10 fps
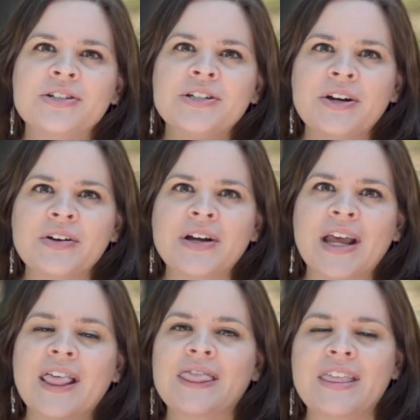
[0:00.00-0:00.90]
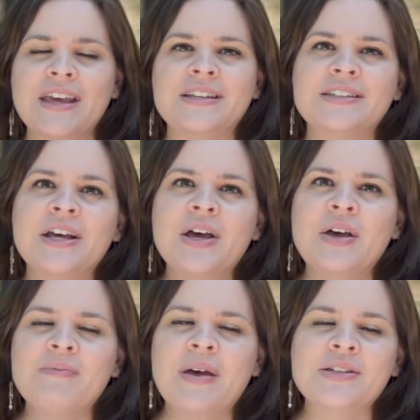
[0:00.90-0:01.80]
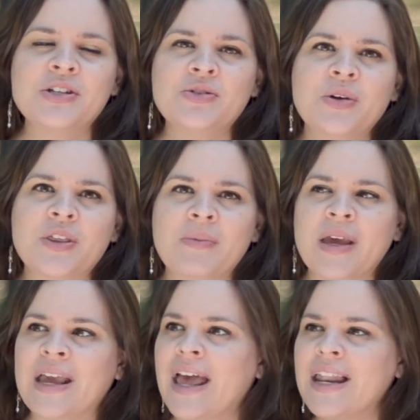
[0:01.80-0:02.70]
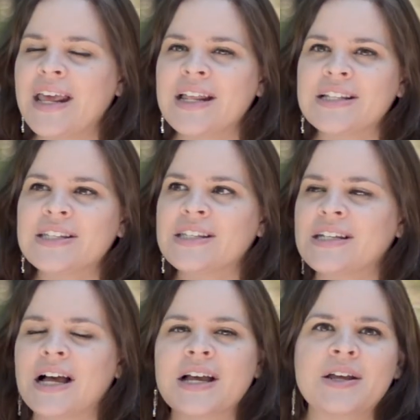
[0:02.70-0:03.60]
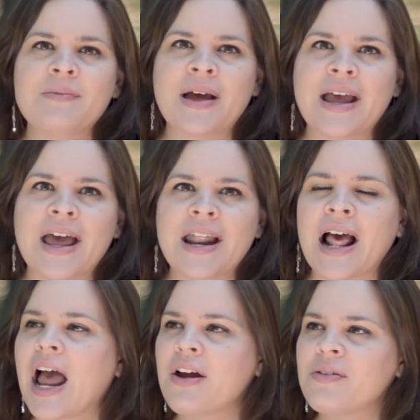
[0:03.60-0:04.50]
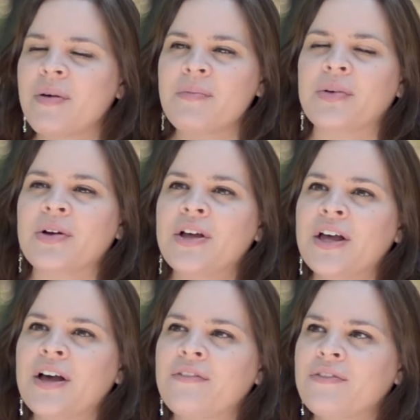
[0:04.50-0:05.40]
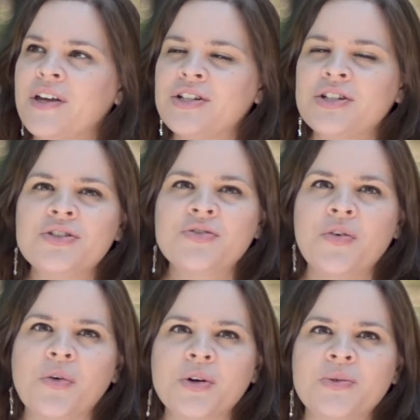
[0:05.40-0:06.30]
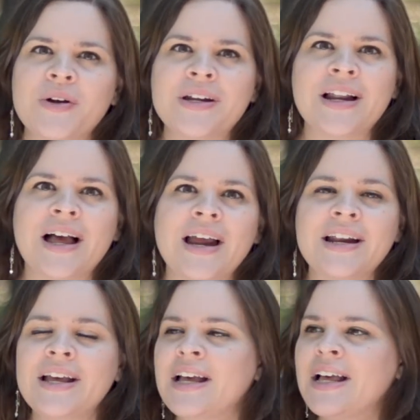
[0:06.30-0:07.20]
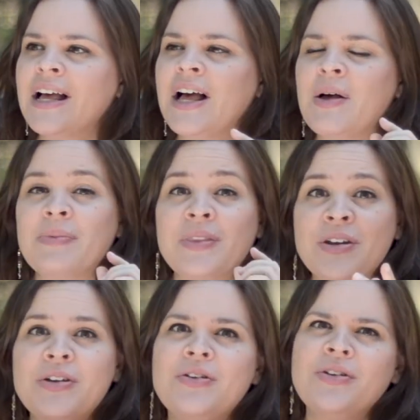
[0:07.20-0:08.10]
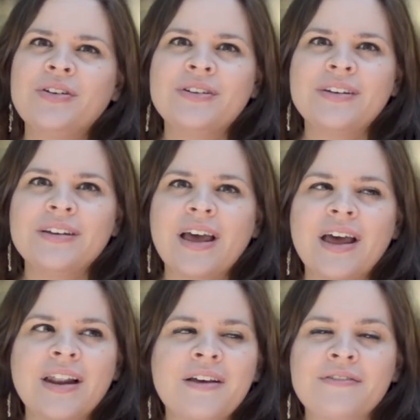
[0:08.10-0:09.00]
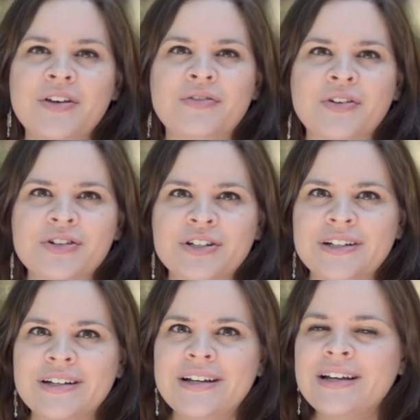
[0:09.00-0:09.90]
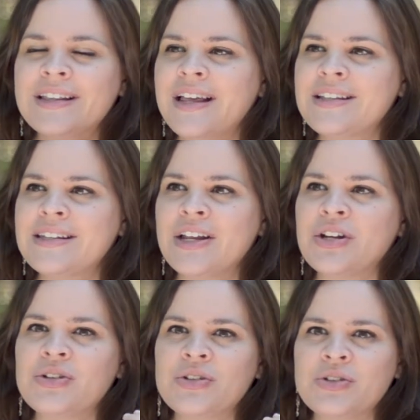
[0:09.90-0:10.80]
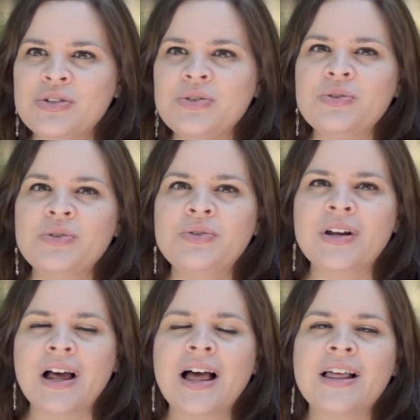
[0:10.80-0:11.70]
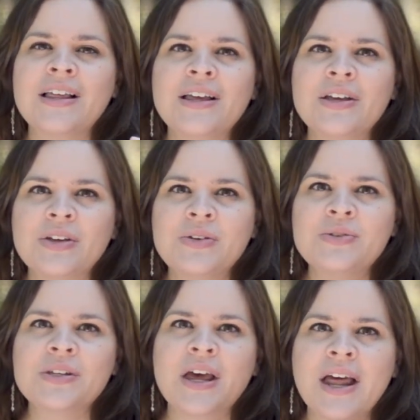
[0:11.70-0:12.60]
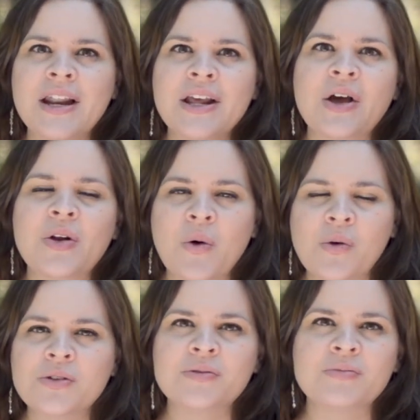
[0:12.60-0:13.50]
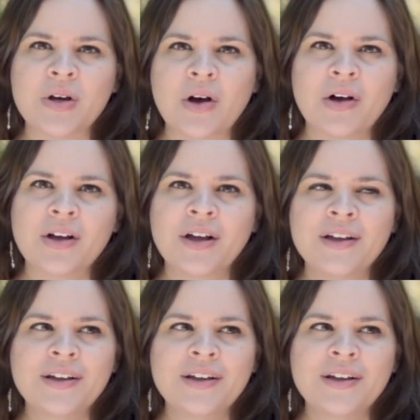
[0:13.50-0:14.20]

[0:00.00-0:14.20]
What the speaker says: sharing this message with me, and it stuck in my head. I remember Ephesians 4:29, the NIV version, that said, do not use any unwholesome talk.